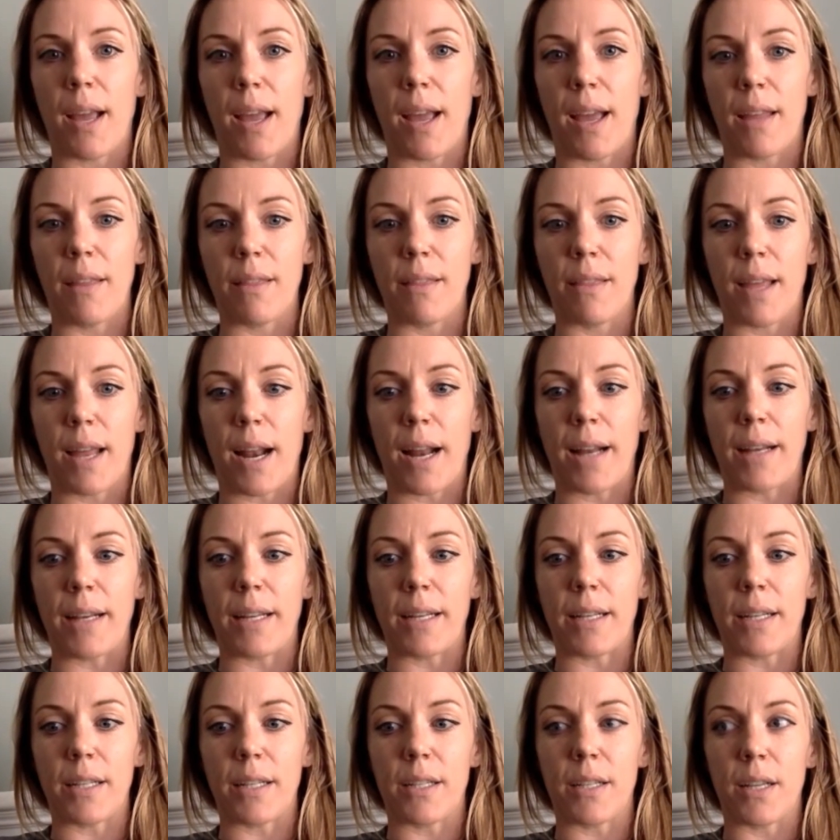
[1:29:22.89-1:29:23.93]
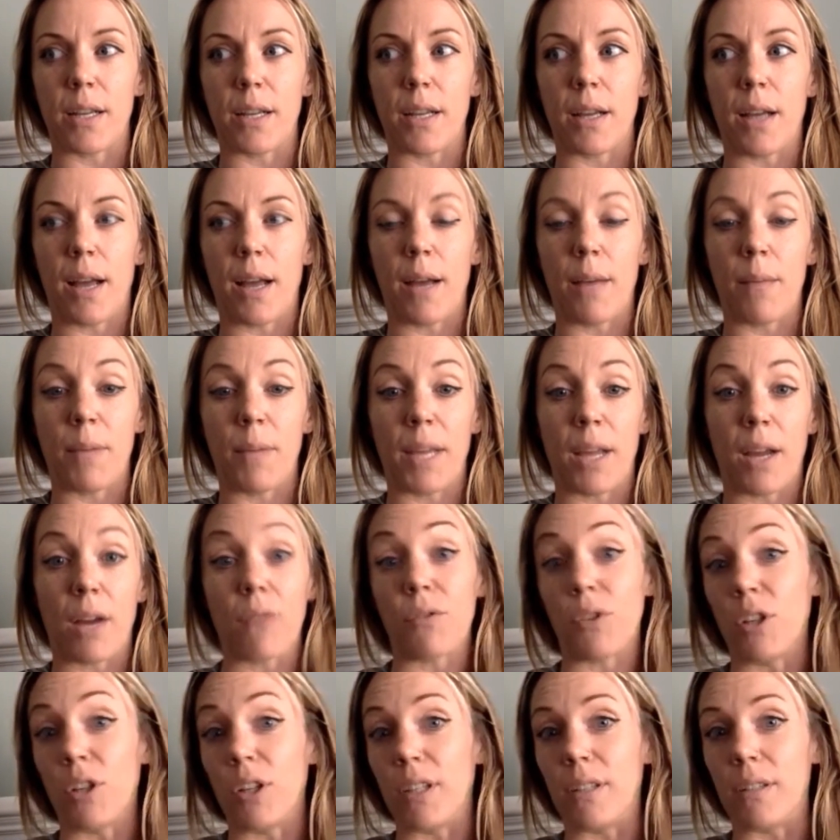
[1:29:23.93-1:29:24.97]
and that I needed to be
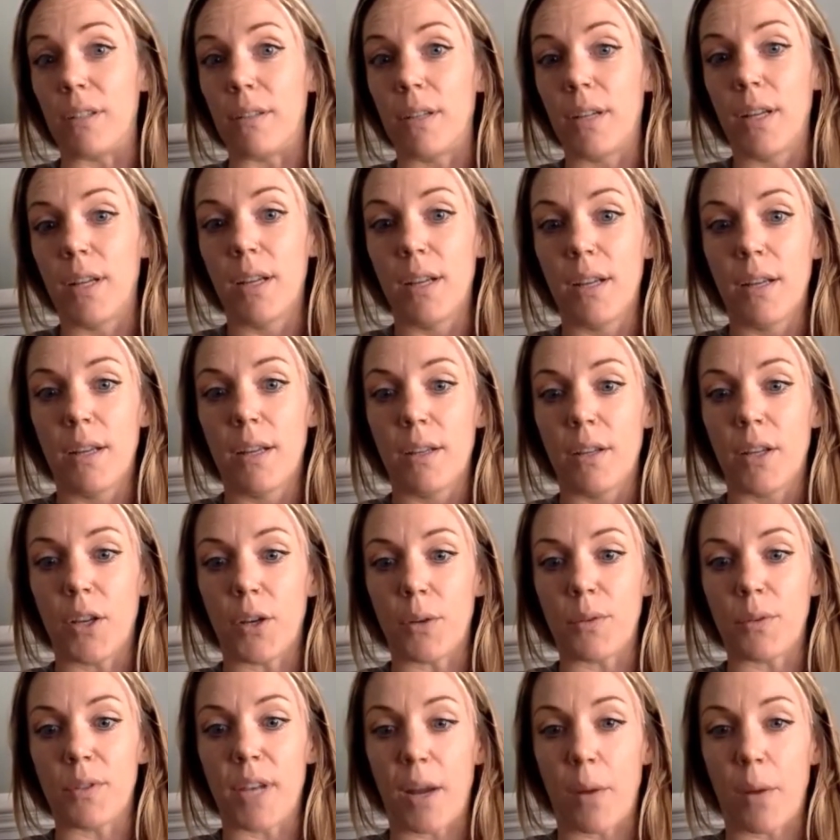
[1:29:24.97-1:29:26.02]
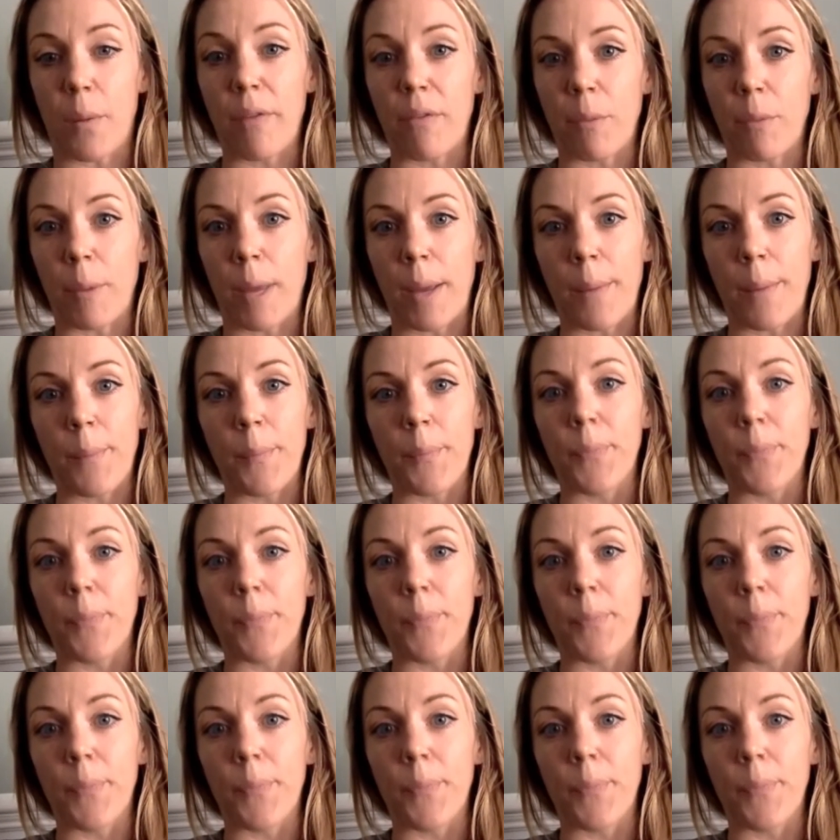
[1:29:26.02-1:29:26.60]
careful and, you know, stay away from him.